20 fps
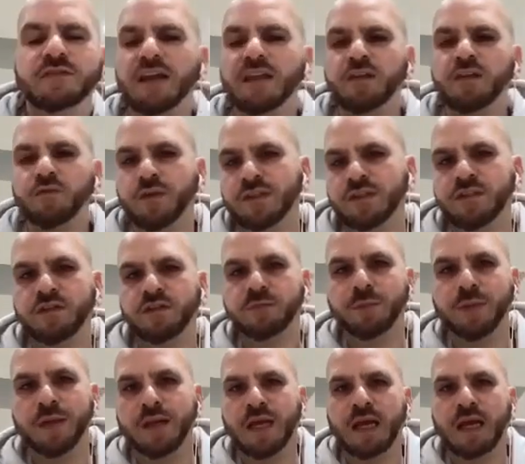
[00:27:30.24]
at the risk
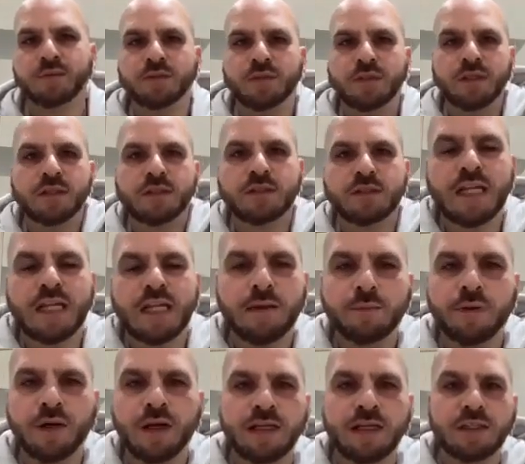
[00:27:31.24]
of being absolutely
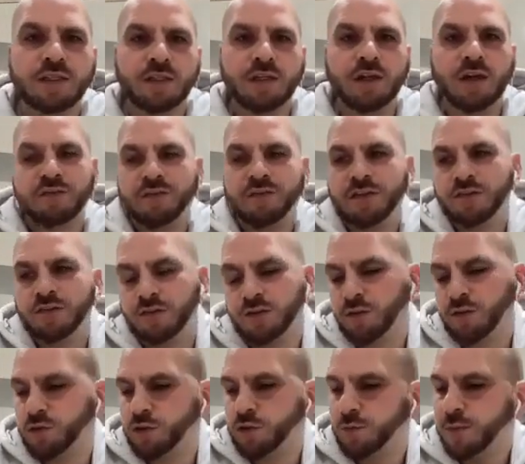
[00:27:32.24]
slammed by Leeds United fans on
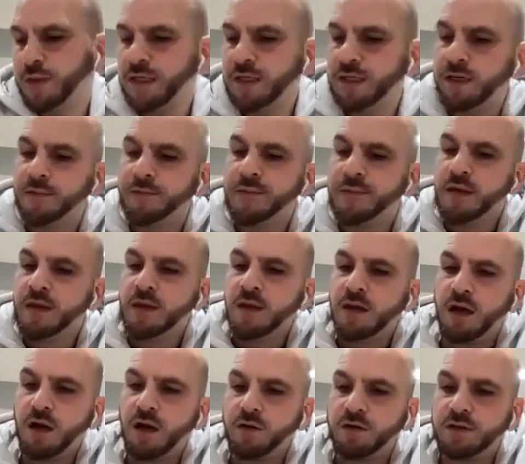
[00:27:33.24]
social media,
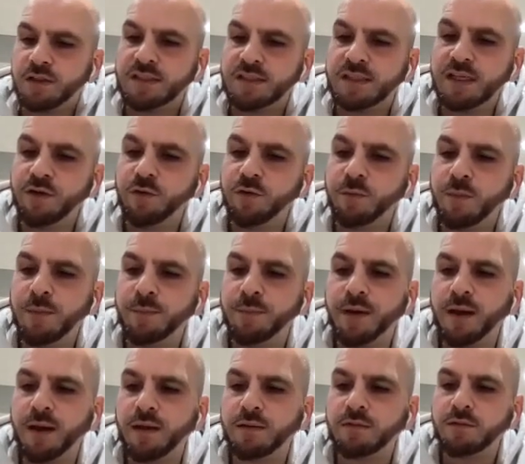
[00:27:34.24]
I distinctly
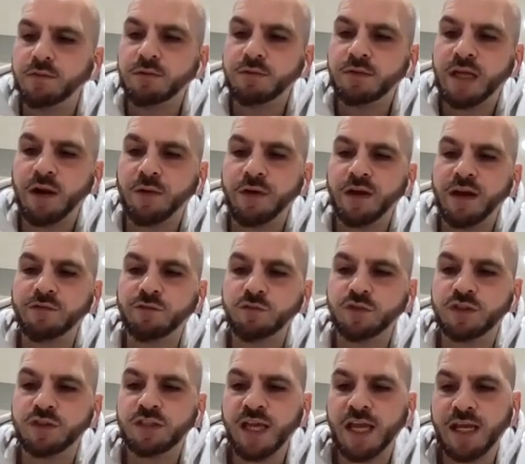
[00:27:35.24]
remember Gary Neville
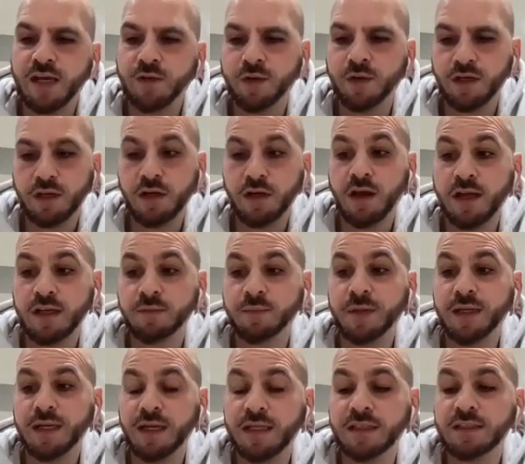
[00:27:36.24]
saying when United
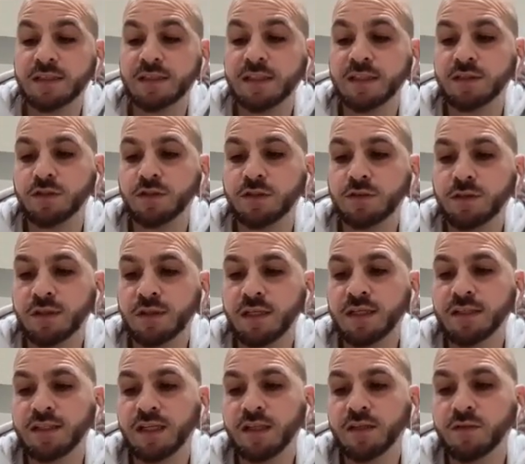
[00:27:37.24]
beat Leeds 6-2,
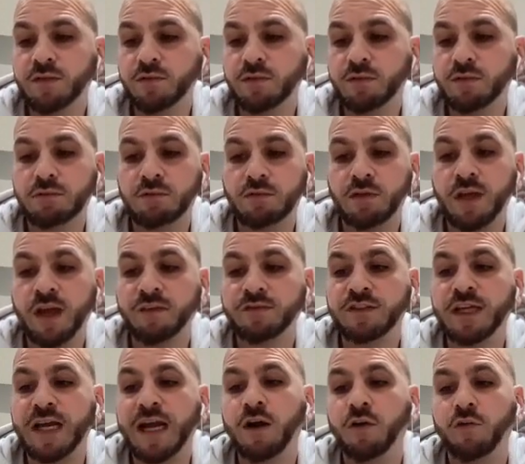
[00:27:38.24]
he said, you have
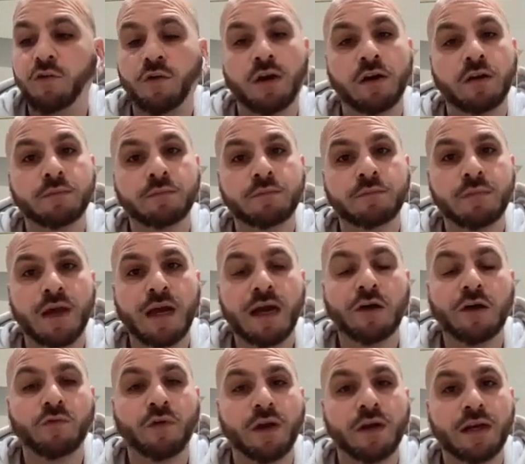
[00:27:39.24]
to outrun
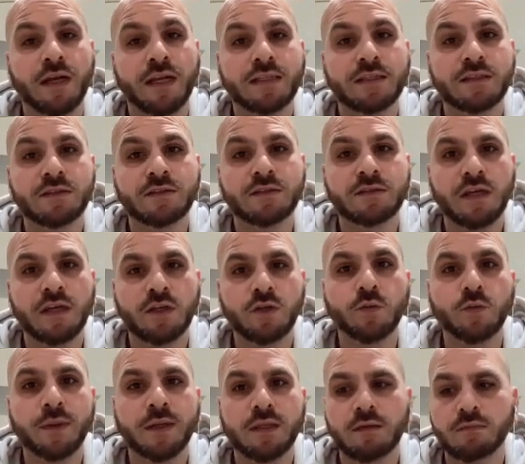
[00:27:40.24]
Leeds, and
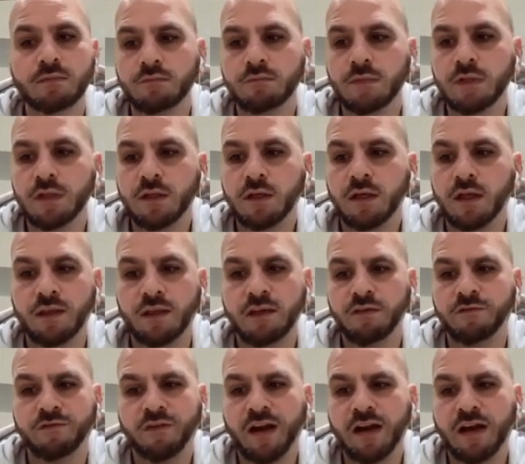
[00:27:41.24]
you'll beat them. I
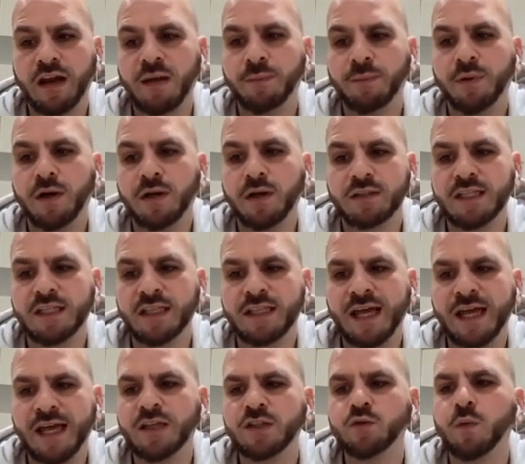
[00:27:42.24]
think Frank Lampard said
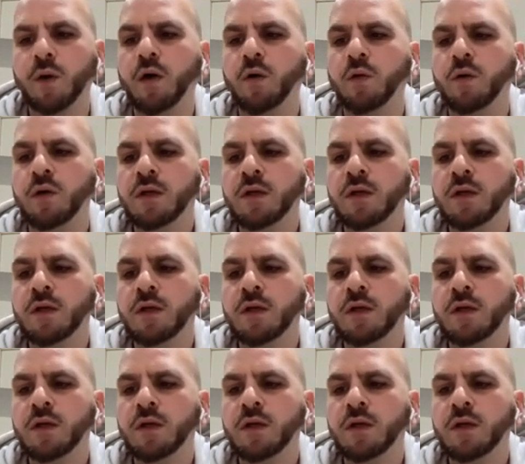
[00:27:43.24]
that as well.